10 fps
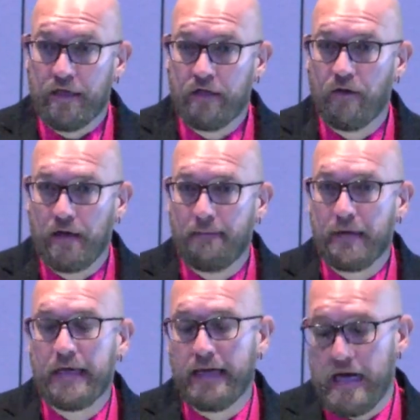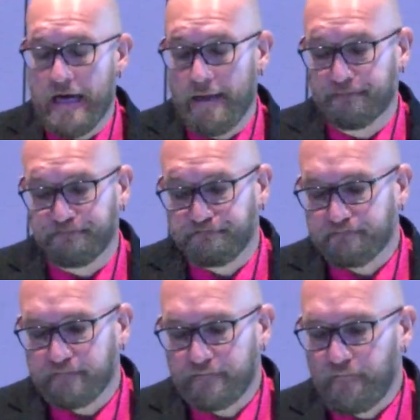you know what I mean?
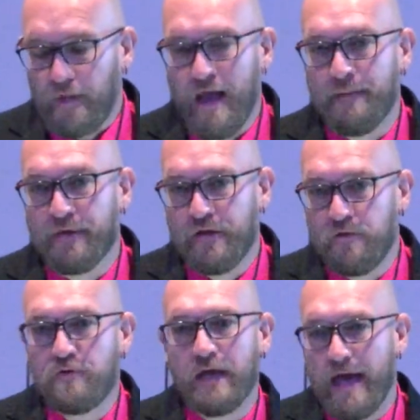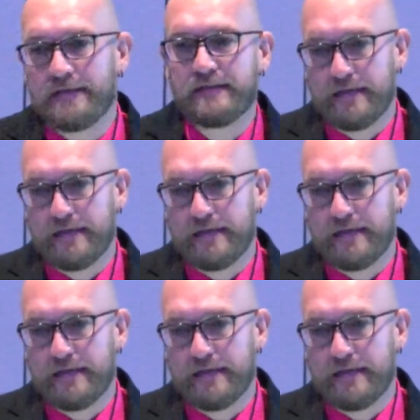You guys